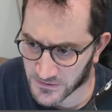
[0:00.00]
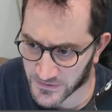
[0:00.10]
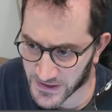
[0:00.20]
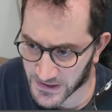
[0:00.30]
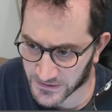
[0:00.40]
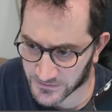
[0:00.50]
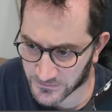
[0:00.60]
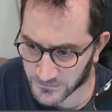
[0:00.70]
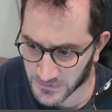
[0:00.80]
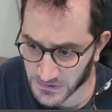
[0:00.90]
than
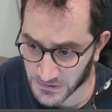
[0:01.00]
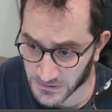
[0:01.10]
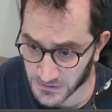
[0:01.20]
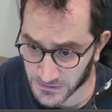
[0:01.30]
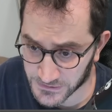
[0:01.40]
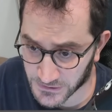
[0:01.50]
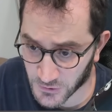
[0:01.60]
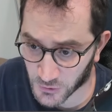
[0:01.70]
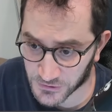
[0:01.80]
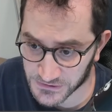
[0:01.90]
the
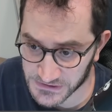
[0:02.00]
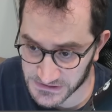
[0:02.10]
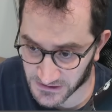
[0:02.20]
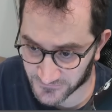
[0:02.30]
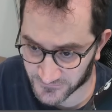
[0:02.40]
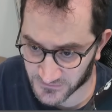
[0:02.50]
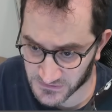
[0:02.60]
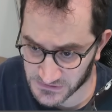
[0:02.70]
color itself.